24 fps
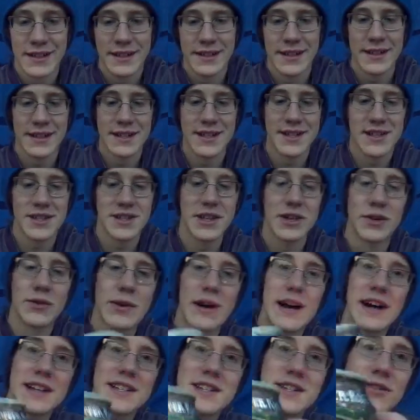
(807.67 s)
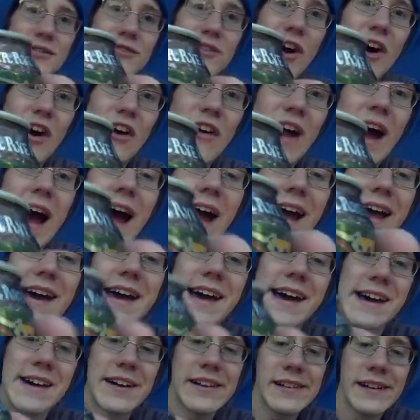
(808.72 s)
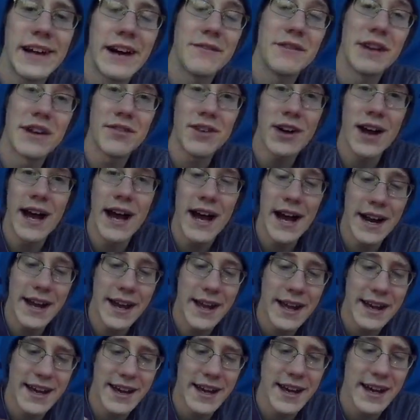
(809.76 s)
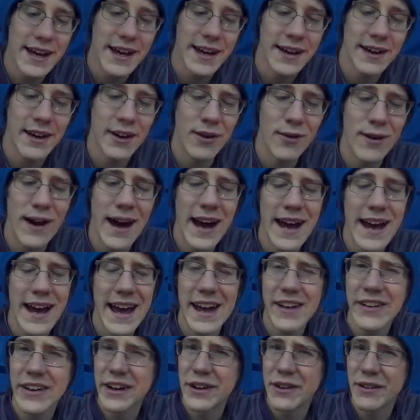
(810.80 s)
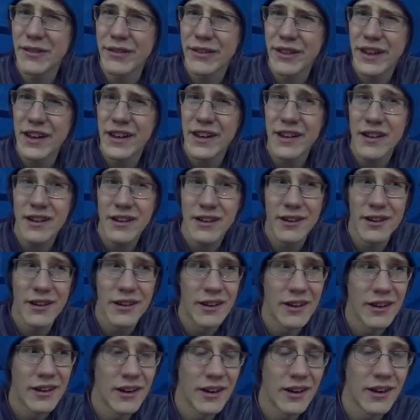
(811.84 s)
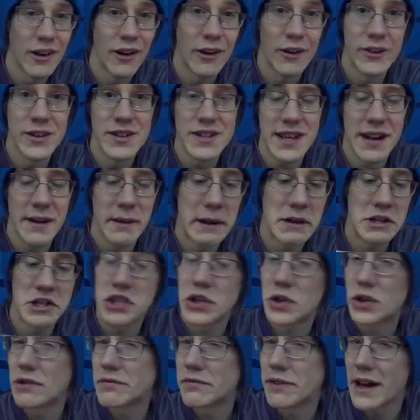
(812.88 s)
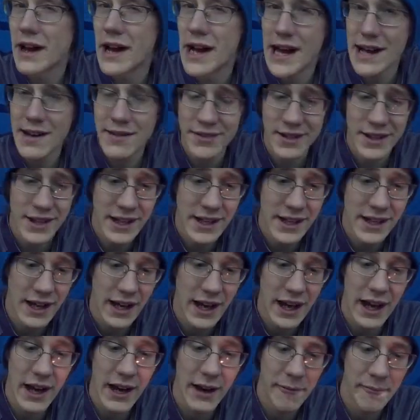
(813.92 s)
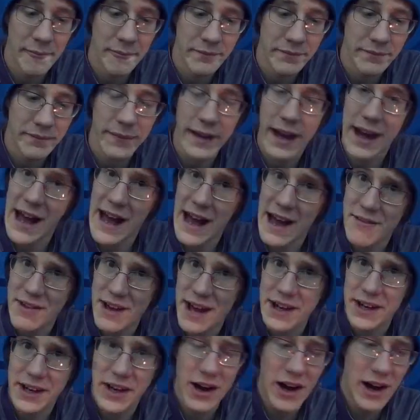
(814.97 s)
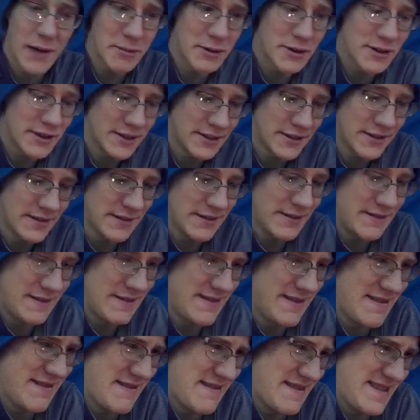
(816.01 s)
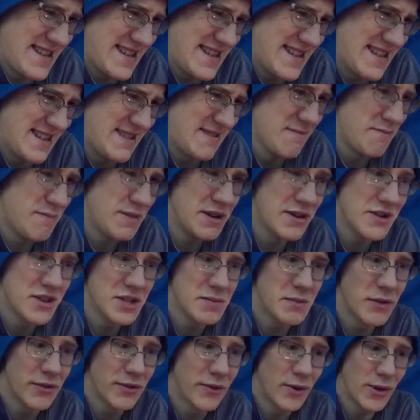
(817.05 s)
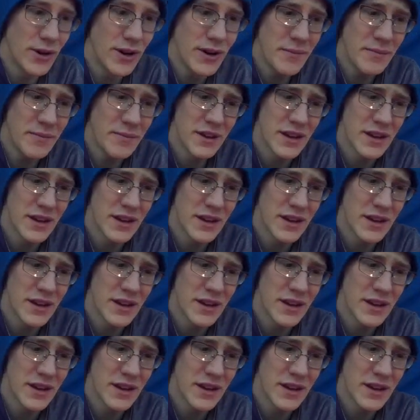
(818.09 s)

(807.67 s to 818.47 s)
It is the Rastafari Ale. I've never had a rye ale, I don't think, or at least I'm not sure if I have. I have had copper beers before,